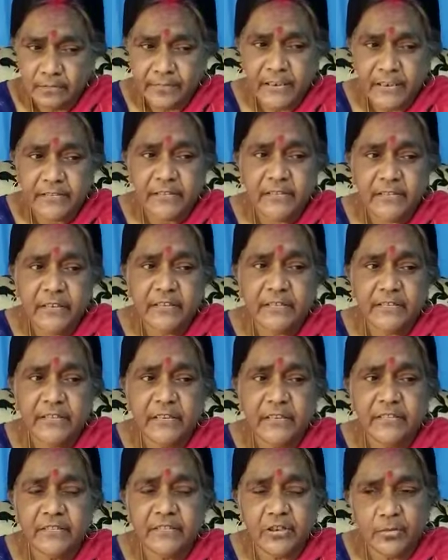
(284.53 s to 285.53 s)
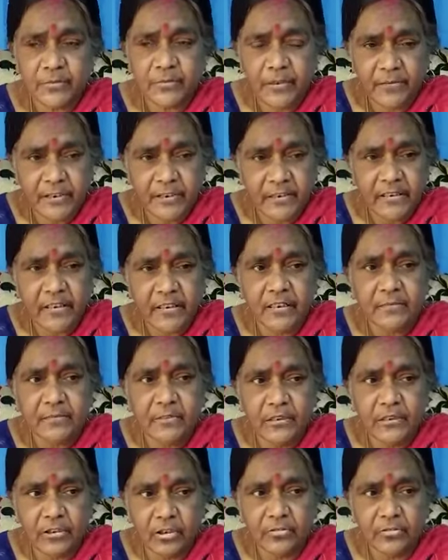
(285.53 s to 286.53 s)
fatty acids of even
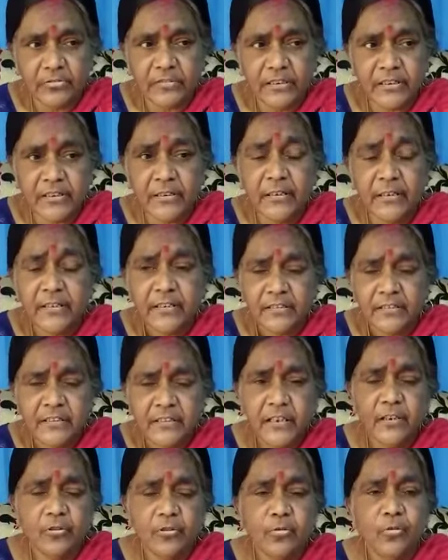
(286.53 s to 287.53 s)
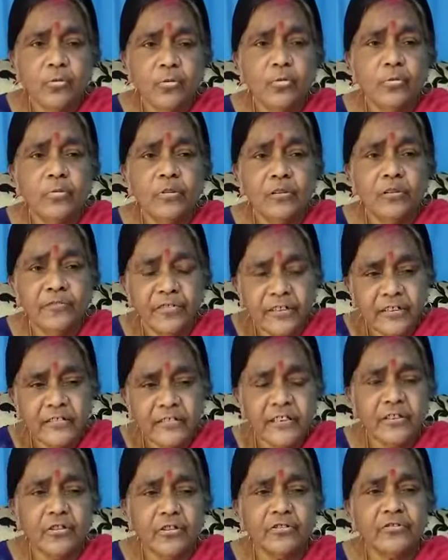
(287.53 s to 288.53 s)
carbon long chain. They go
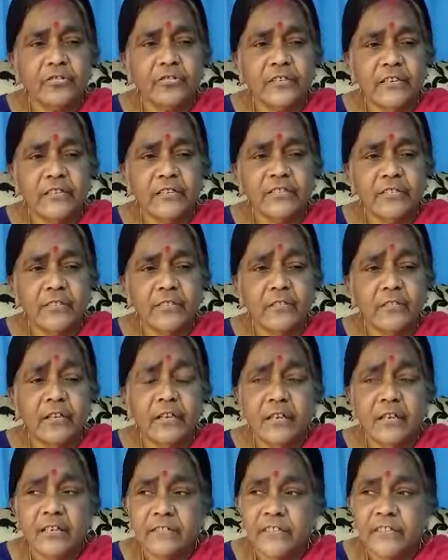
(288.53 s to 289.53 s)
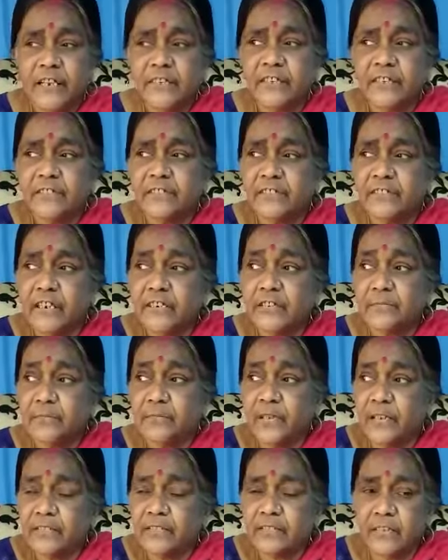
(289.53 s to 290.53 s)
further oxidation that takes
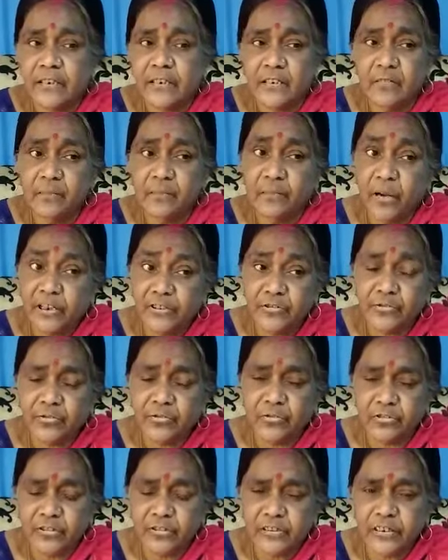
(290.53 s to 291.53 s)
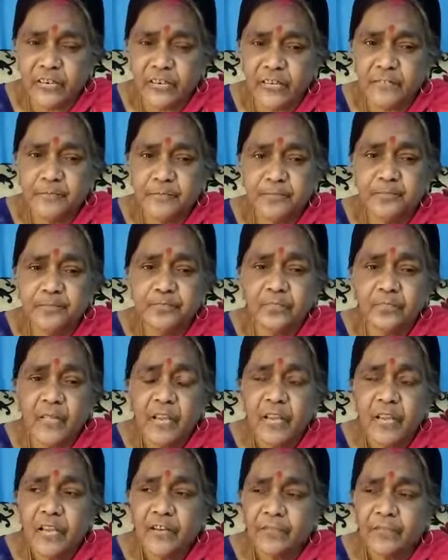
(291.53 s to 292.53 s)
place in mitochondria.
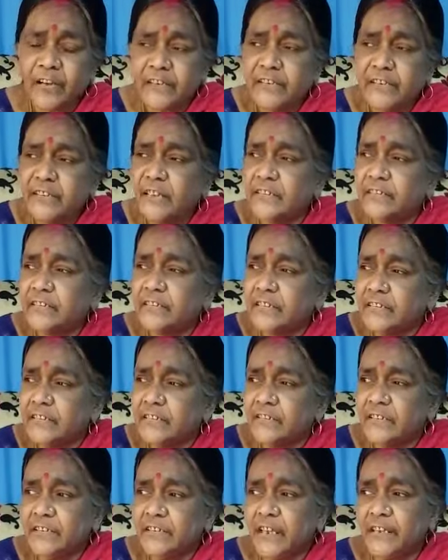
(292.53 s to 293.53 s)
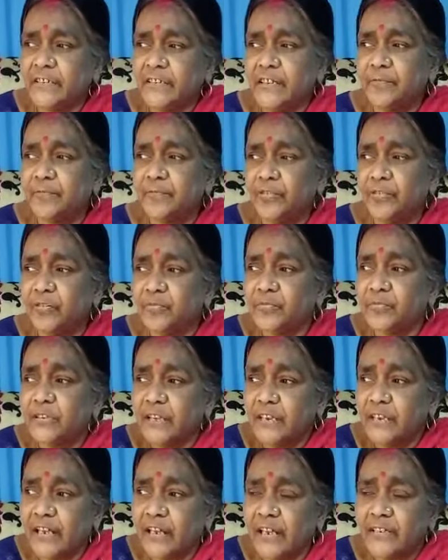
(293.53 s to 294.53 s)
Fatty acid is inactive form.
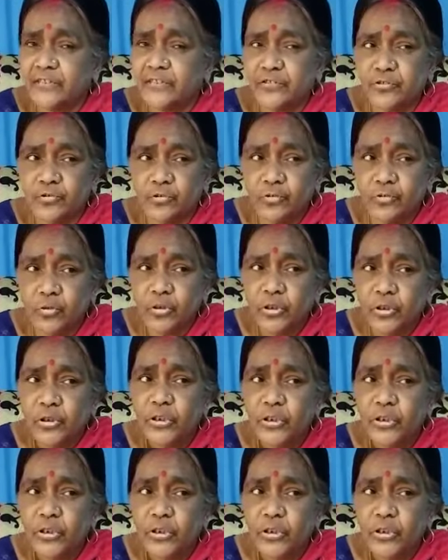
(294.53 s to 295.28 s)
It has to